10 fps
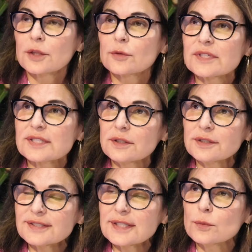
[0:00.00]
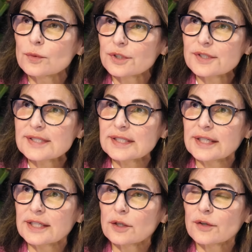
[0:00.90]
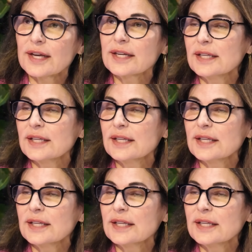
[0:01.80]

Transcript: The results that we're seeing are that